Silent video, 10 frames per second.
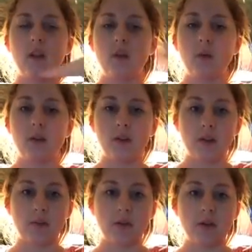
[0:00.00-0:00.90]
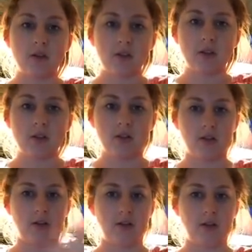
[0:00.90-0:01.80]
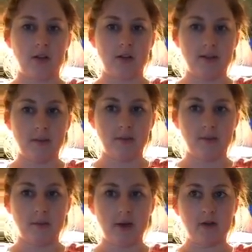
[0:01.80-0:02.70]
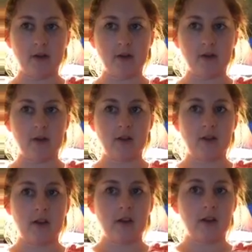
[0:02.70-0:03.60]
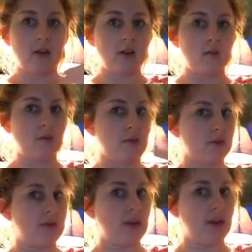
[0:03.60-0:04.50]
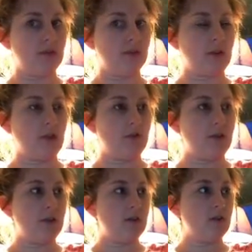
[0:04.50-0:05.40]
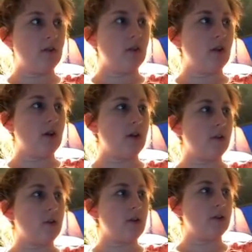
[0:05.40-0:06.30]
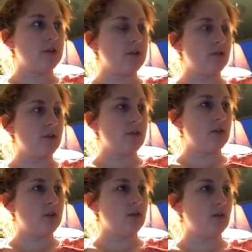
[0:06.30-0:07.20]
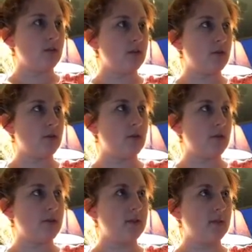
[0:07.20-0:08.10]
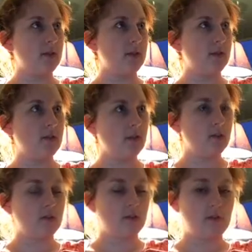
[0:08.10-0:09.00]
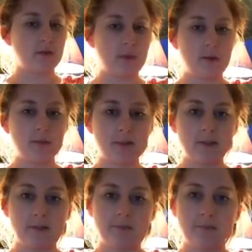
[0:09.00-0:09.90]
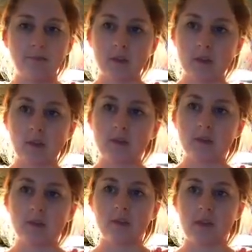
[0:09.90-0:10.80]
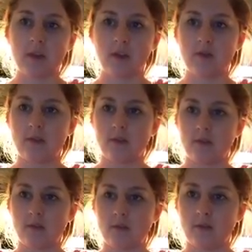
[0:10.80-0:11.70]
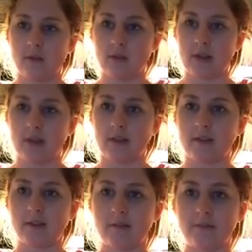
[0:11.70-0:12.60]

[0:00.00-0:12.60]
when you need a push or you need some information. When you're scared, they'll comfort you. When you're in a situation you don't want to be in, they'll give you goosebumps. They're always alerting you to things.